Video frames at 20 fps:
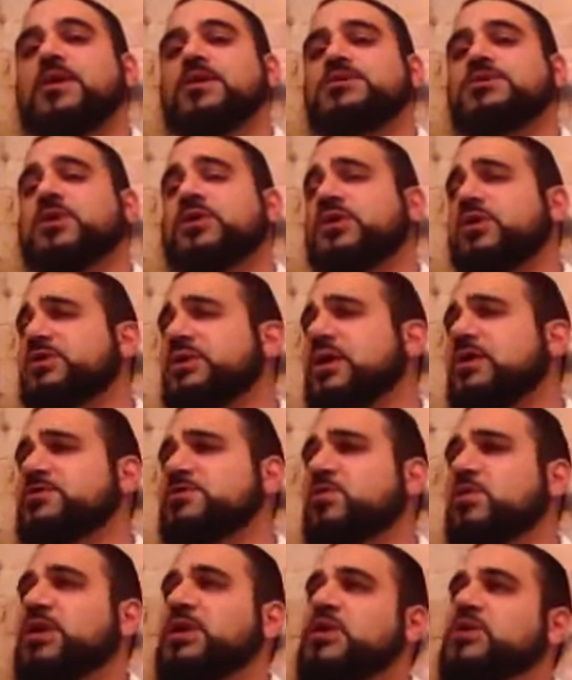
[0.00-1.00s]
So Yitro tells
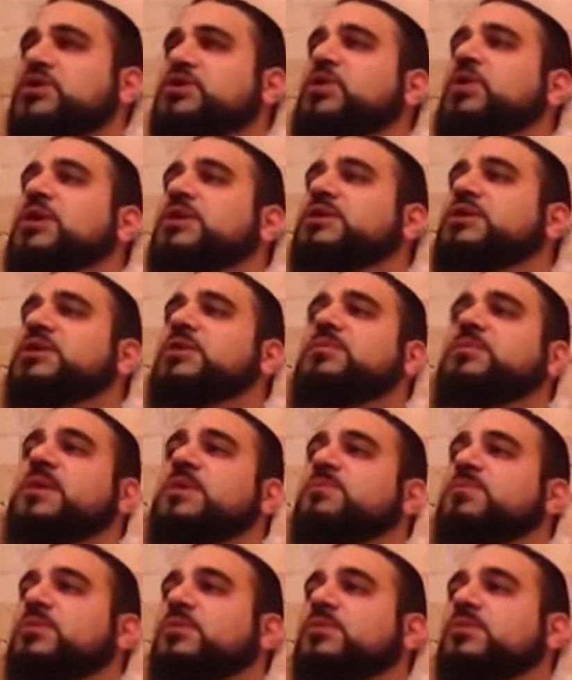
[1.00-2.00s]
them, what are you doing to the
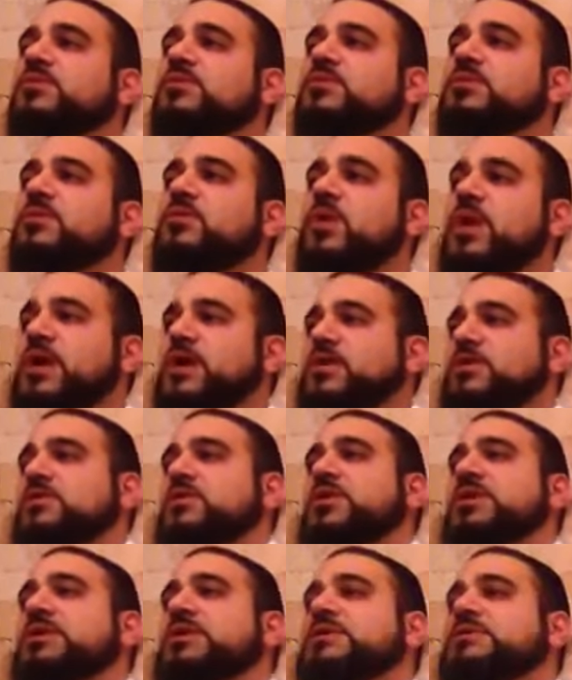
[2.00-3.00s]
people? Why are you
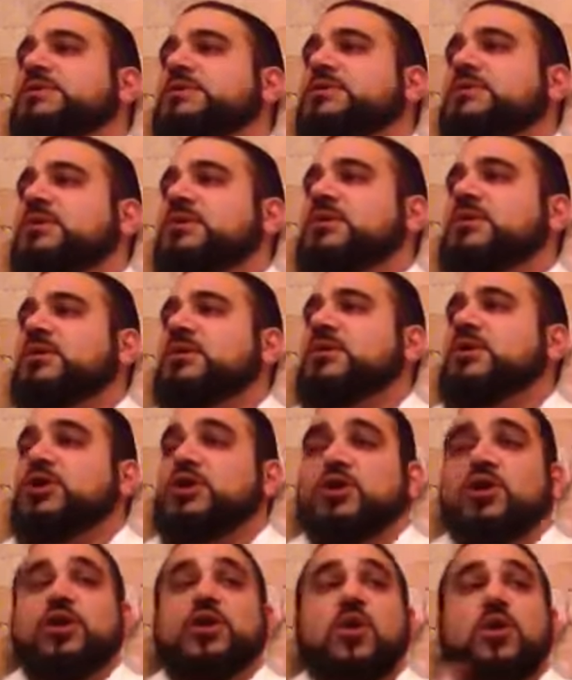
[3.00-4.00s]
doing this?
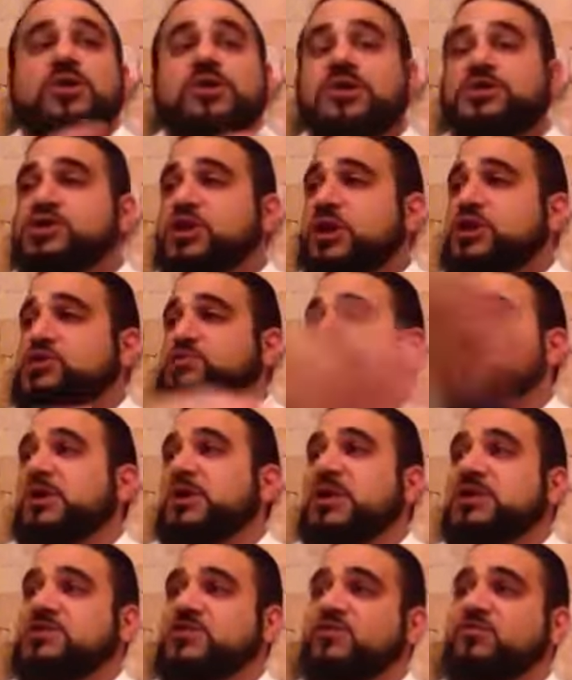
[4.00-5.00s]
You're going to judge
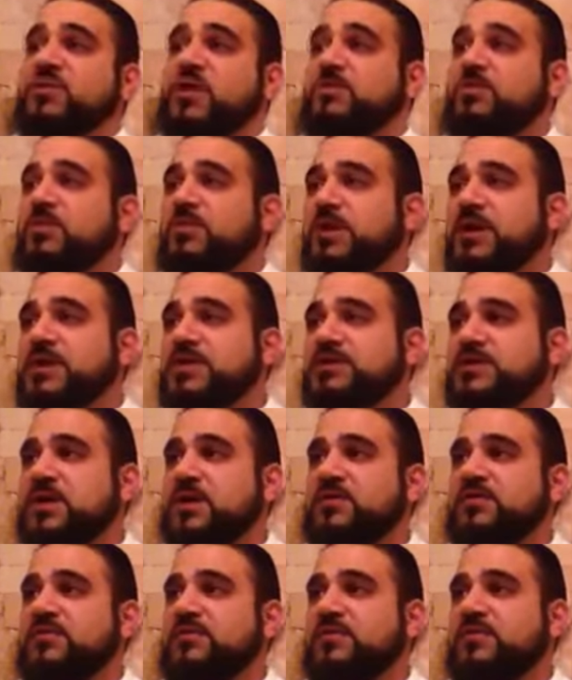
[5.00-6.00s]
millions of people by
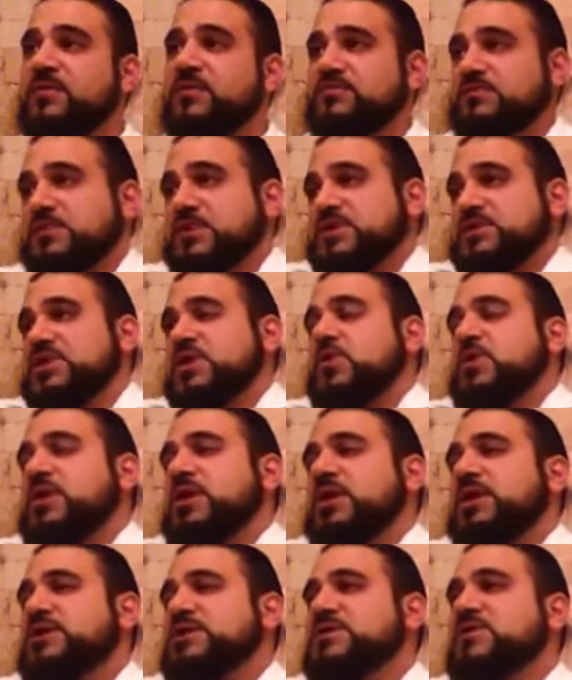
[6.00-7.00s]
yourself? There's no way
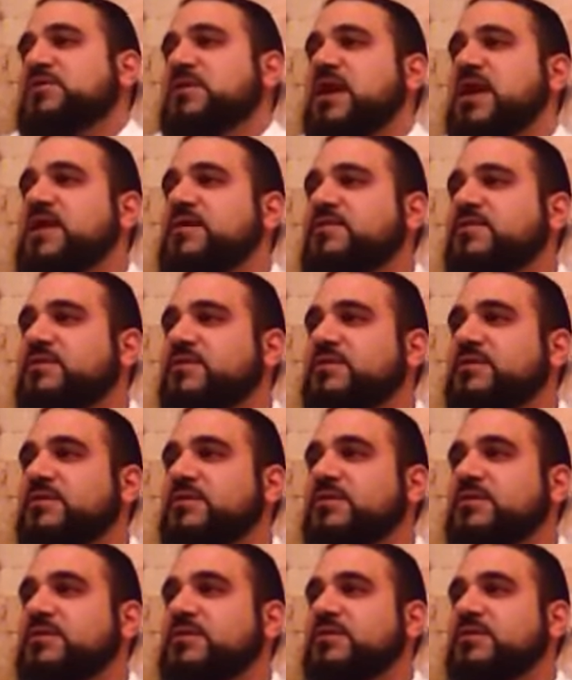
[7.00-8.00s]
you're going to survive.
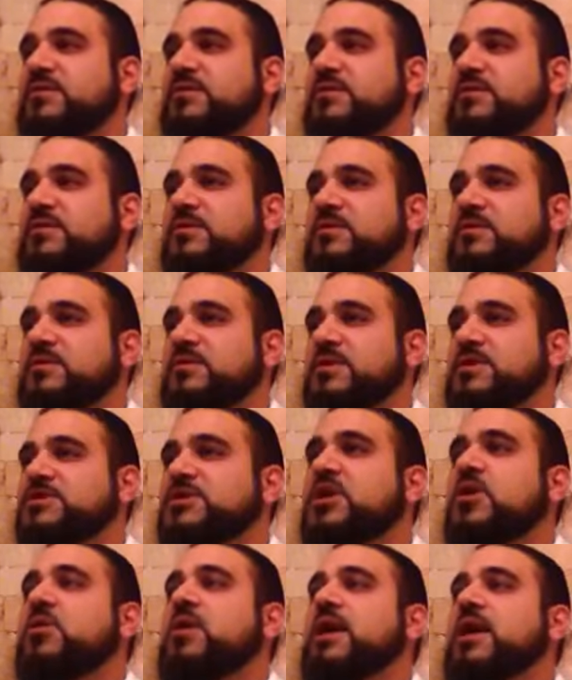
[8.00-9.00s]
There's
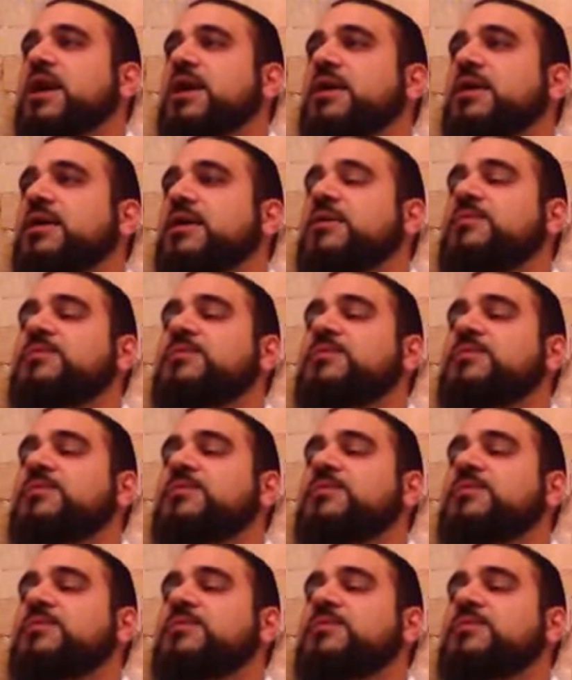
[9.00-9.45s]
no way.